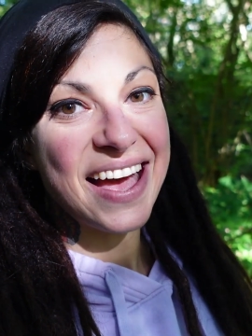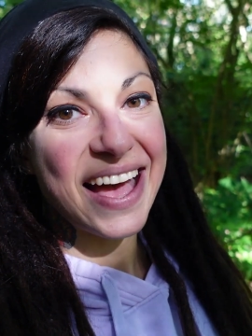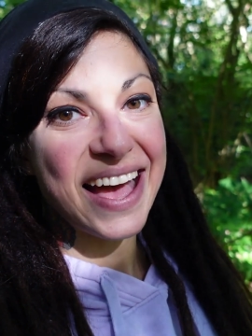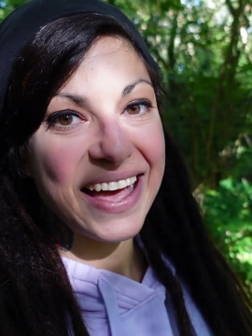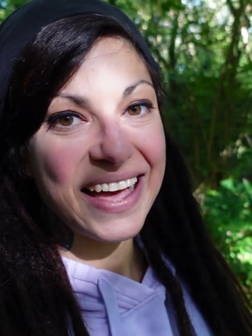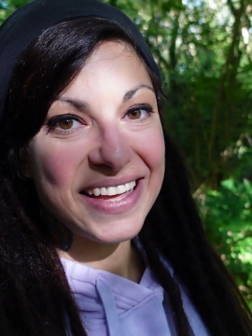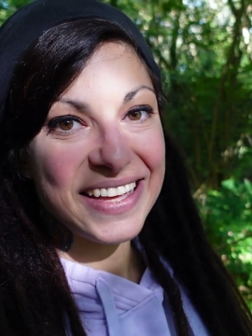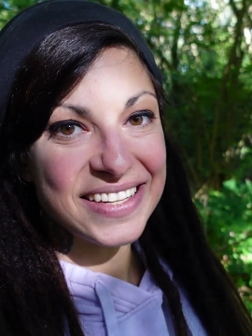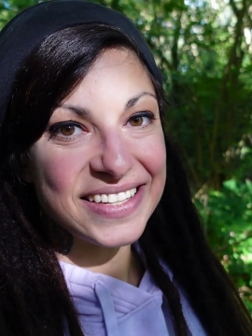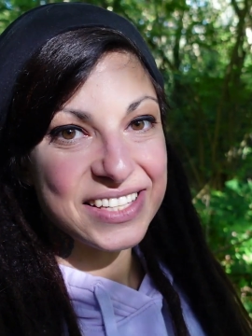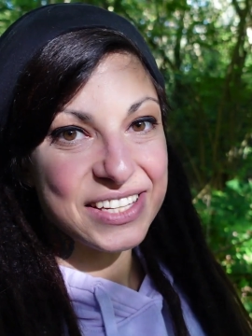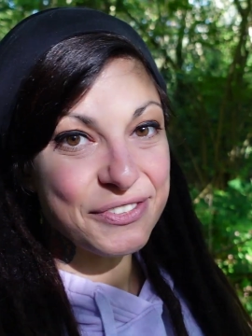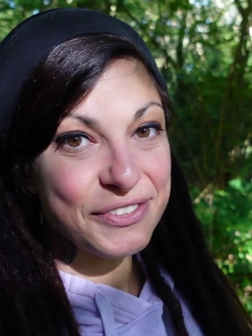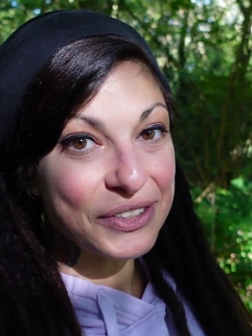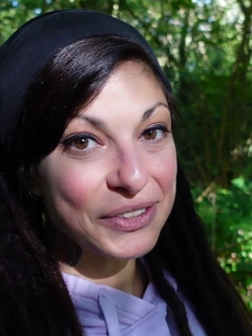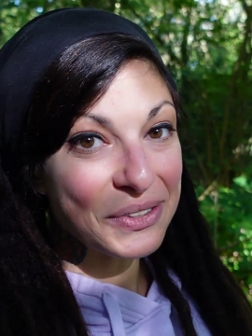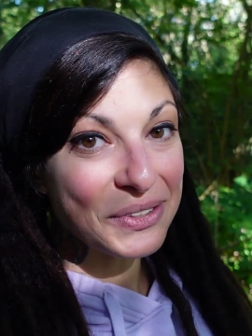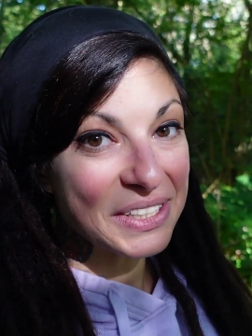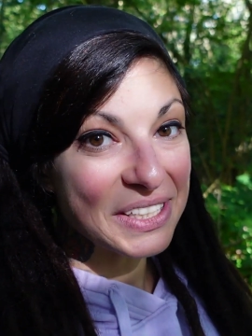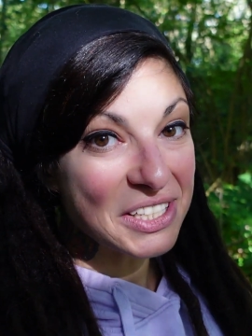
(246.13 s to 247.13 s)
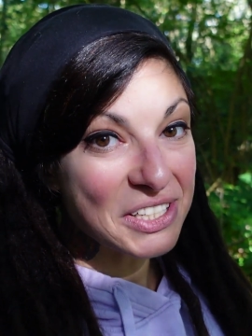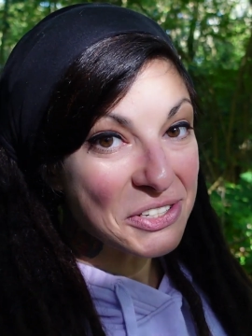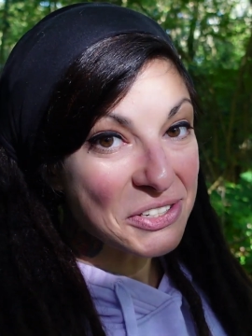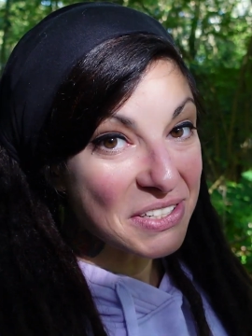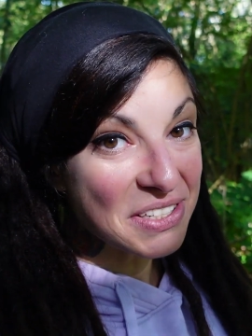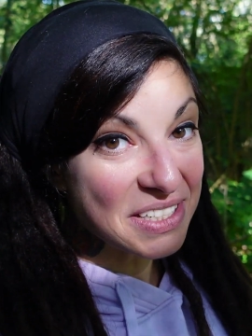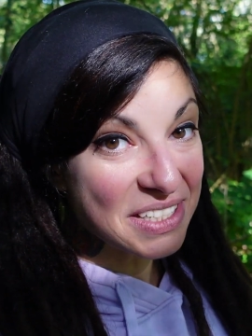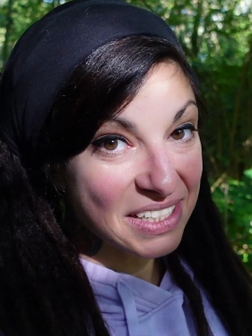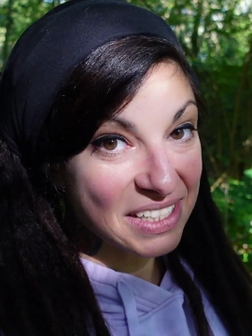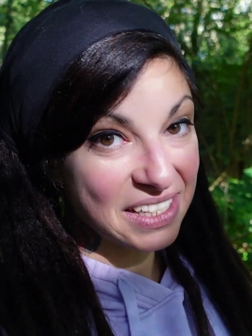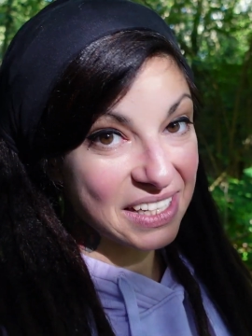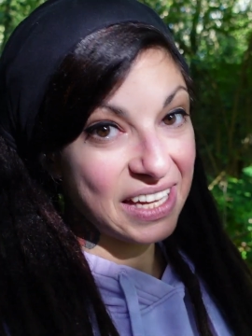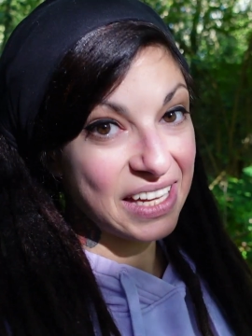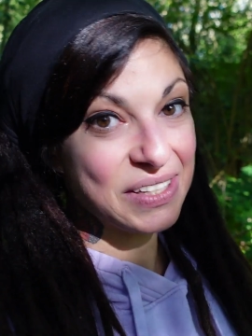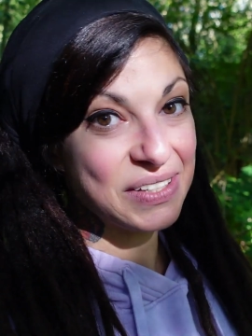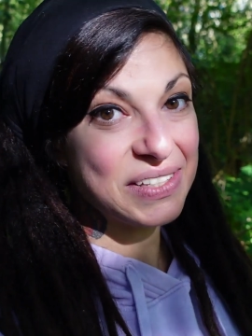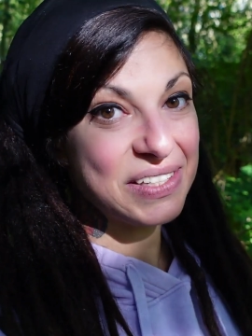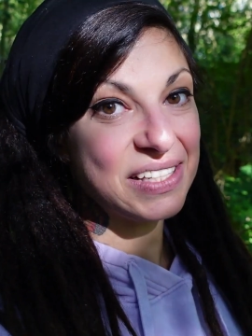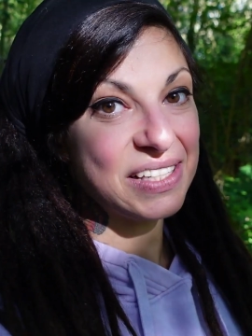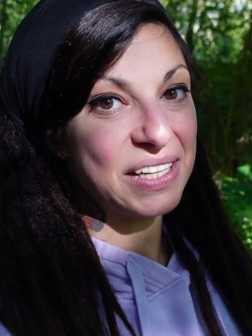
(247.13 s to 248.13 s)
And if you're not interested in
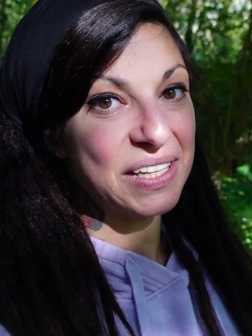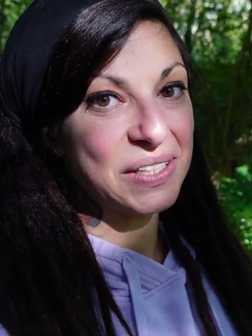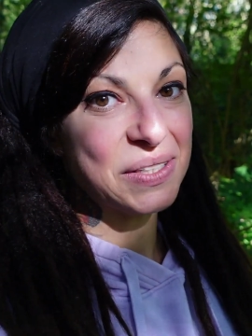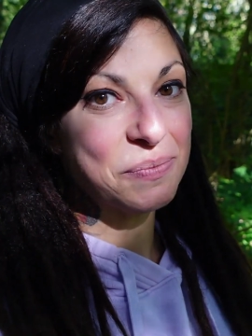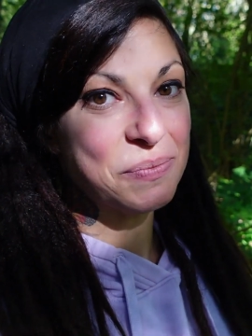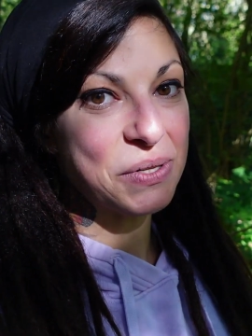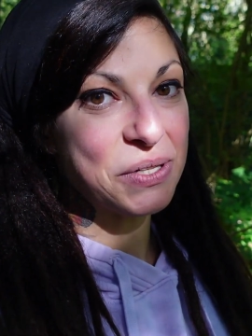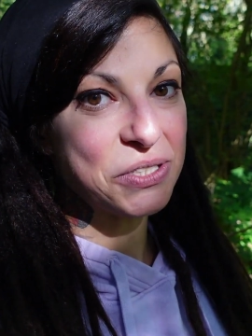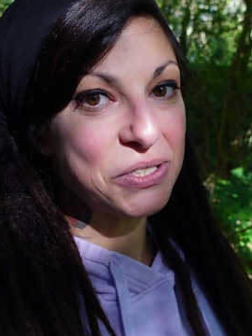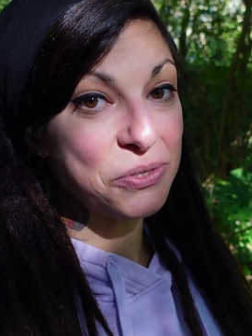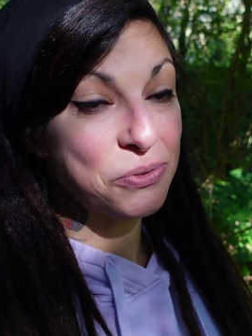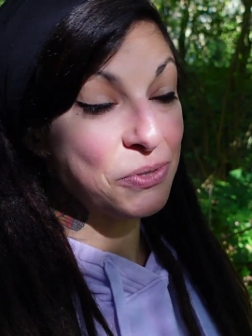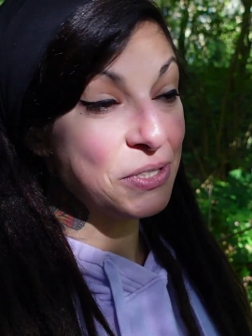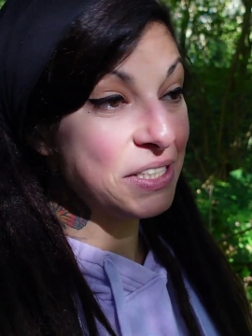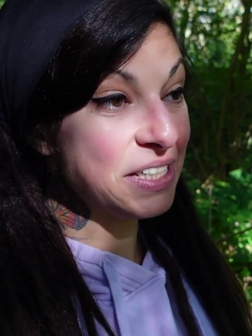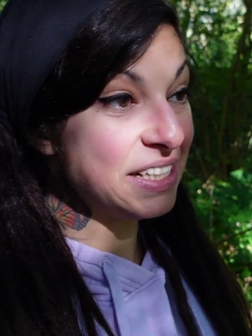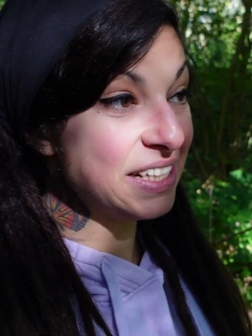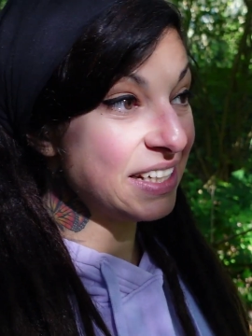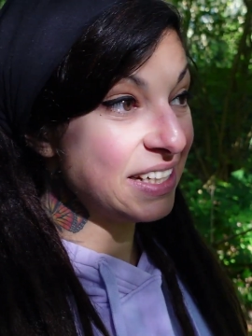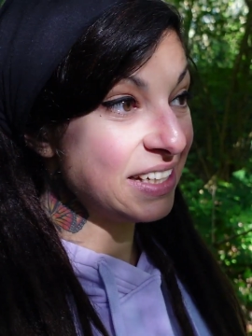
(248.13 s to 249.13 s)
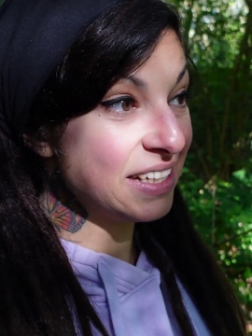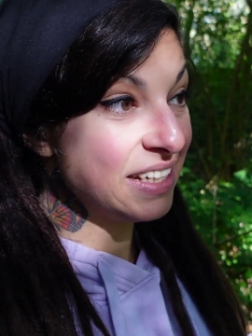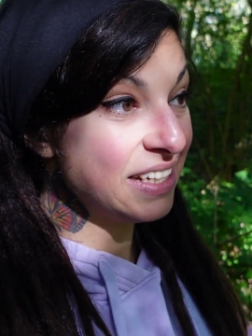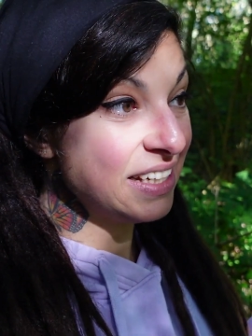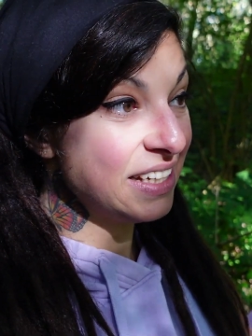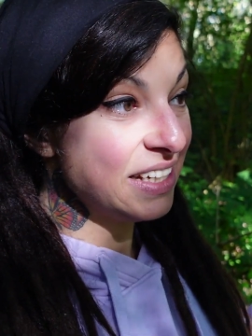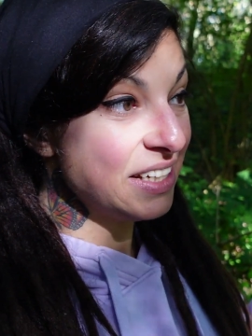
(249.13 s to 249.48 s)
counselling, but you're really